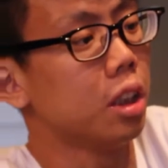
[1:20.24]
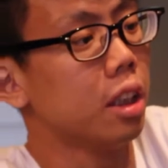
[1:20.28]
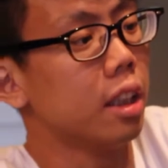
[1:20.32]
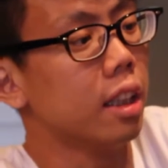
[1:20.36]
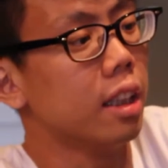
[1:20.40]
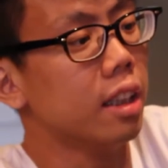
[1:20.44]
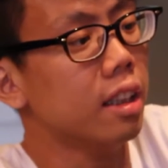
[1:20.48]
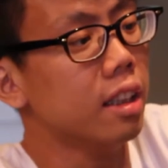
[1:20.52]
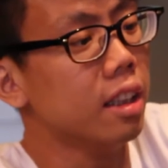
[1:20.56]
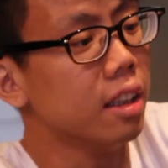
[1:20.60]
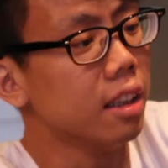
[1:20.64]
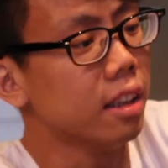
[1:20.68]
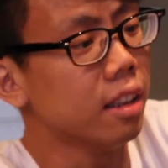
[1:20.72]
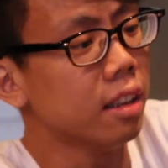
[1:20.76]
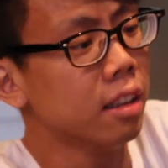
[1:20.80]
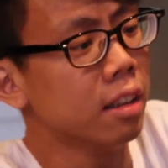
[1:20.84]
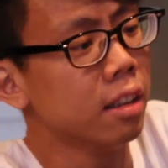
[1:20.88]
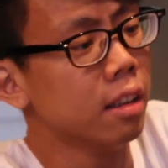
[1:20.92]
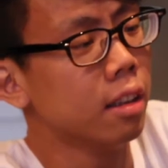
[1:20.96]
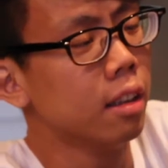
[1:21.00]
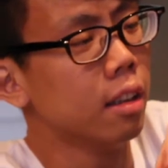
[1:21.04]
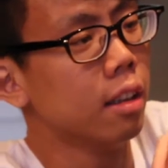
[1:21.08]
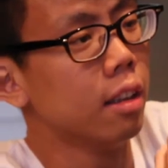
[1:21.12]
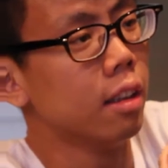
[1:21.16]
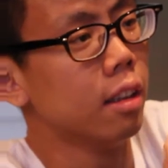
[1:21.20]
in here,
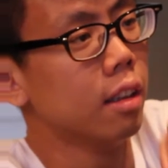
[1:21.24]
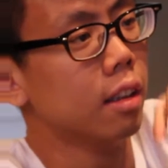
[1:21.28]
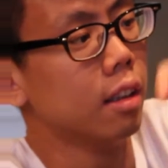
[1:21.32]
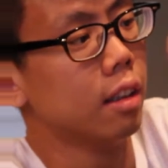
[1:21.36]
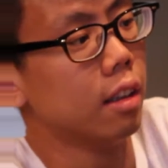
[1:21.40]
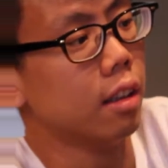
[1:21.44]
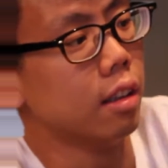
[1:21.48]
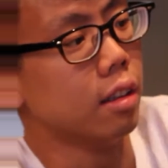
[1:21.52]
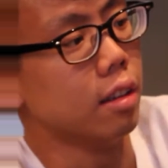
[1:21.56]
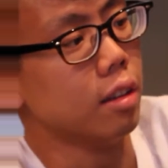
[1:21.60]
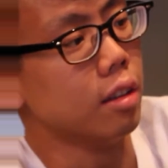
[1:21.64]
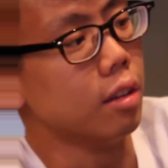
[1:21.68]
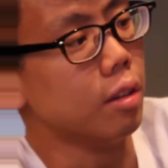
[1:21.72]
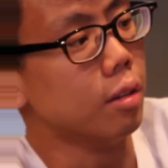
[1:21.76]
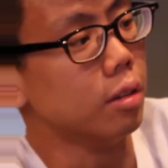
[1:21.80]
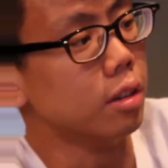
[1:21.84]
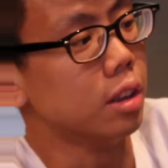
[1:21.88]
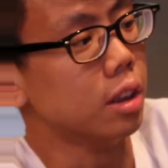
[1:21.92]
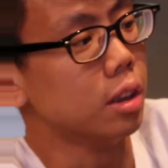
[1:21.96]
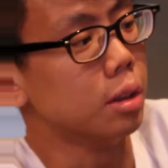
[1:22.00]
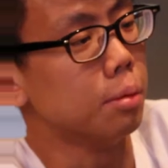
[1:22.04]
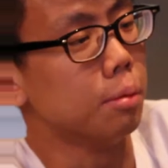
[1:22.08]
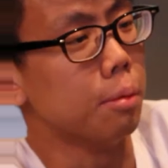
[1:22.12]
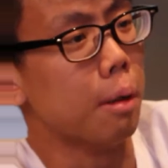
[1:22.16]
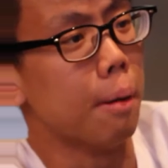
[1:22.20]
you
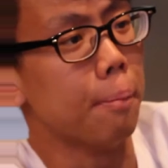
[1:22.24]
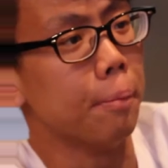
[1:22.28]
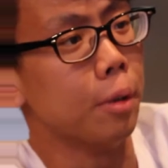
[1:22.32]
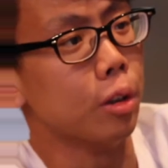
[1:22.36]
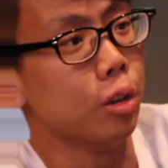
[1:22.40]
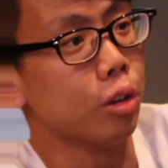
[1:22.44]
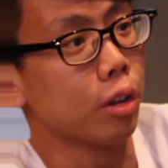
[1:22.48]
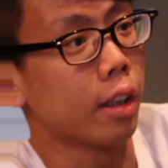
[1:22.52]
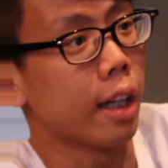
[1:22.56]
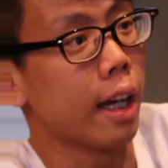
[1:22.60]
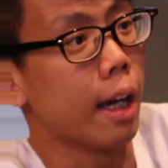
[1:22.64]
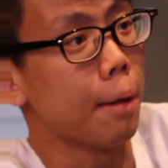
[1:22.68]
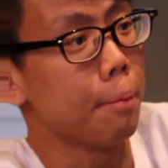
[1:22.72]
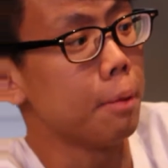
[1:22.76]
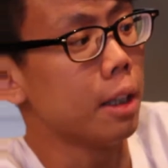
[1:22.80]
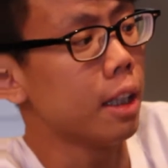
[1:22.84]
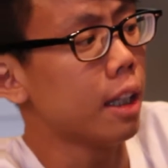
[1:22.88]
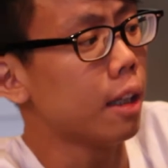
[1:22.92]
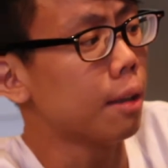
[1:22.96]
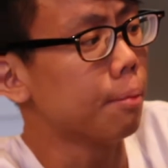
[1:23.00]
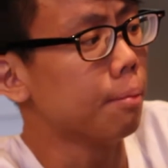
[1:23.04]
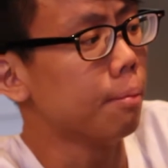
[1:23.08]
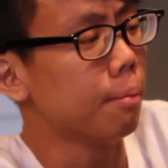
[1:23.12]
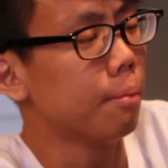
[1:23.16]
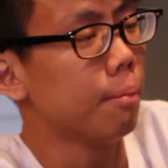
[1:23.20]
just remember to cap it
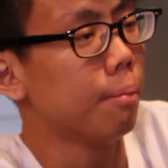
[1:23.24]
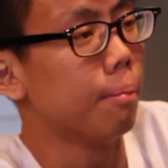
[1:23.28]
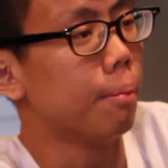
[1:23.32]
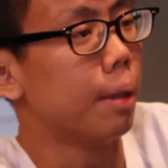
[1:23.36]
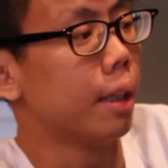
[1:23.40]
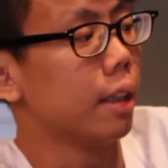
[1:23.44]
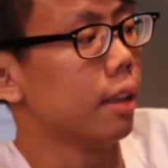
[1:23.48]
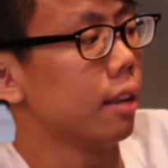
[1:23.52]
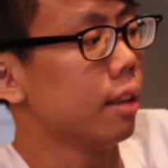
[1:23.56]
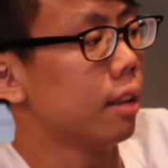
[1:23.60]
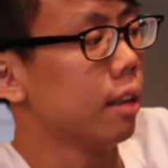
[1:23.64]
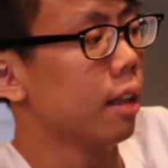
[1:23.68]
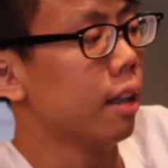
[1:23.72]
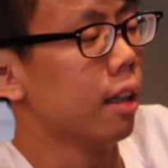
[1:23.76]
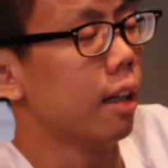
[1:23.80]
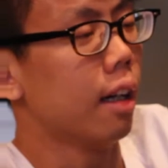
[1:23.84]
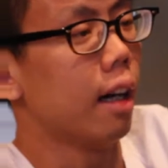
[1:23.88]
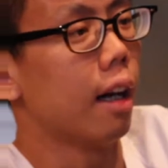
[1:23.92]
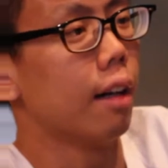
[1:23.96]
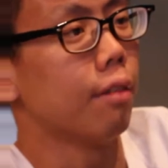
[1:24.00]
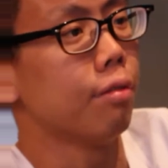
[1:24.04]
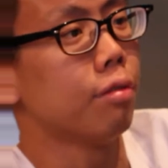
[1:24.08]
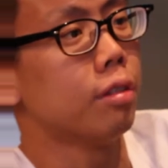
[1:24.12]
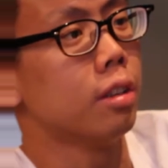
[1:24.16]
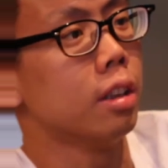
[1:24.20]
up. But
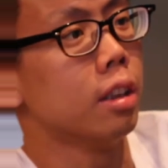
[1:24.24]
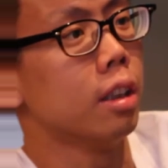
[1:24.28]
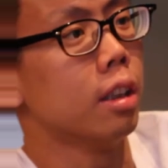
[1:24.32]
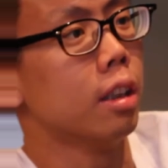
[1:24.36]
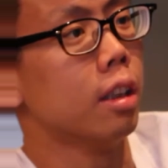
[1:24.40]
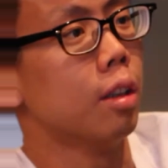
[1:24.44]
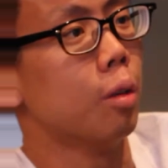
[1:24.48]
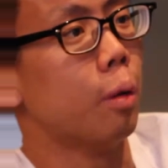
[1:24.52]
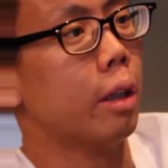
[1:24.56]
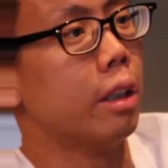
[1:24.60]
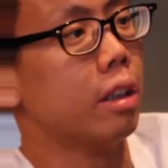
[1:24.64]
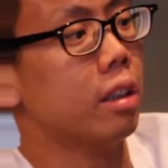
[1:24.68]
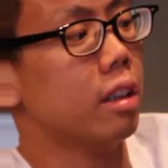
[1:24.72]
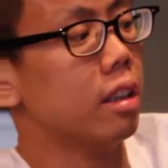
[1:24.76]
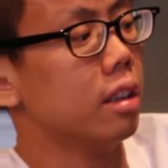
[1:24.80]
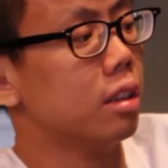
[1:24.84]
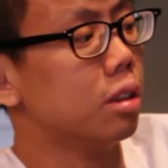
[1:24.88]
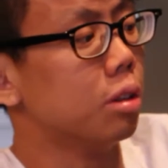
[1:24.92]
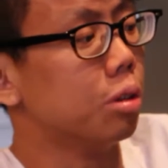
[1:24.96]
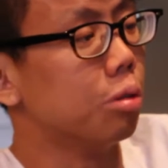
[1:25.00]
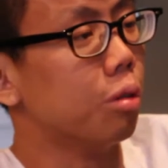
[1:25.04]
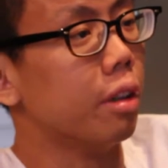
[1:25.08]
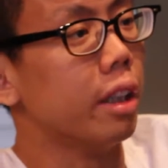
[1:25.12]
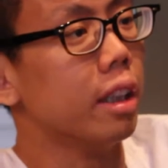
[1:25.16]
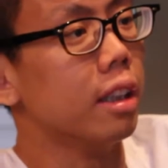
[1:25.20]
after, when
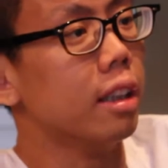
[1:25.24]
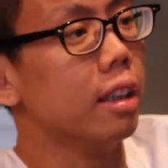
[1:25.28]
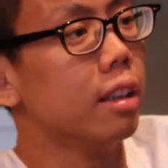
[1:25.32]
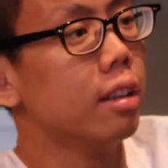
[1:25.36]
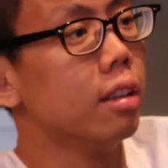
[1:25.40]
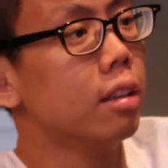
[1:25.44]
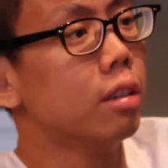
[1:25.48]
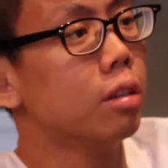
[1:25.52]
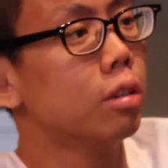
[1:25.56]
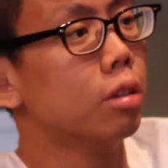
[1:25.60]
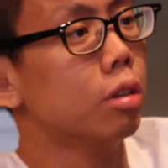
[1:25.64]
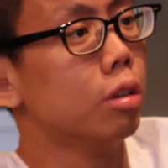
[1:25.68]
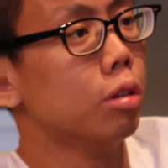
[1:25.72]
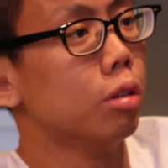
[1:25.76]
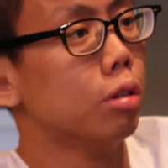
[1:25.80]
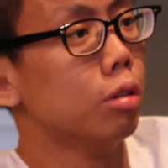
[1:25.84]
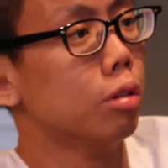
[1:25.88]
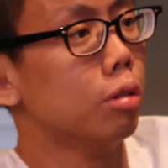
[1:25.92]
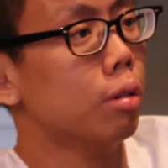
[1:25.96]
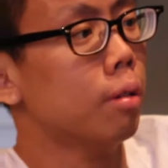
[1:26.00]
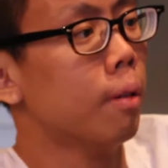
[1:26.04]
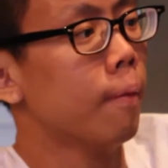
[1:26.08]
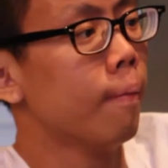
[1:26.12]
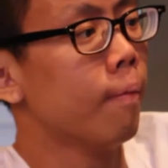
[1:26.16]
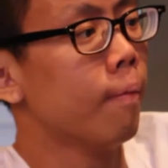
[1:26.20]
it's ready to